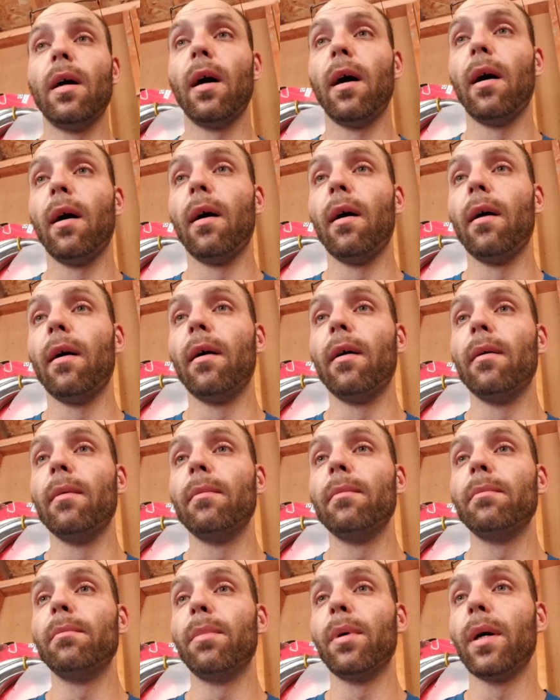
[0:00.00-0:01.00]
Uh,
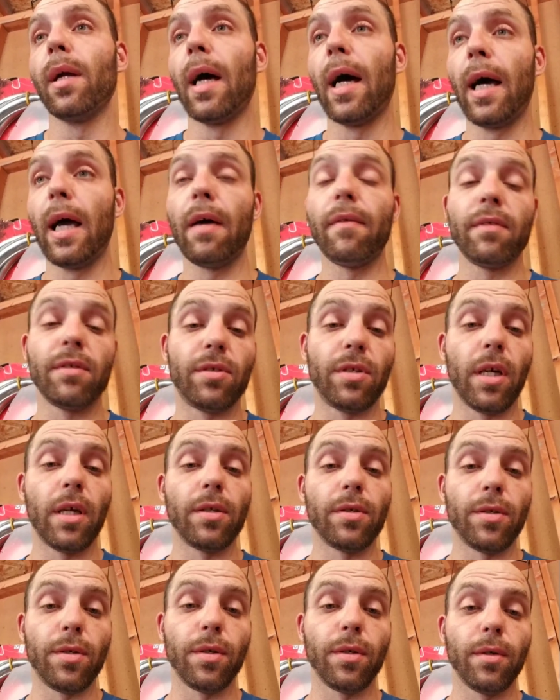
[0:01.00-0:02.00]
but I have a
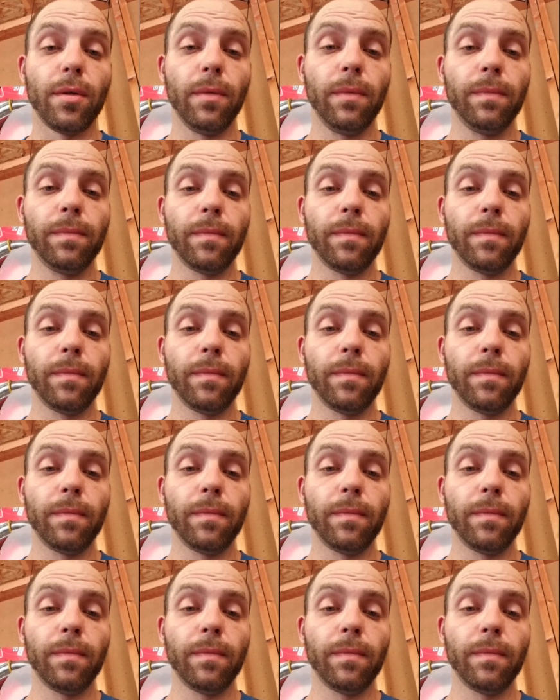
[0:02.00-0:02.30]
Gen 2,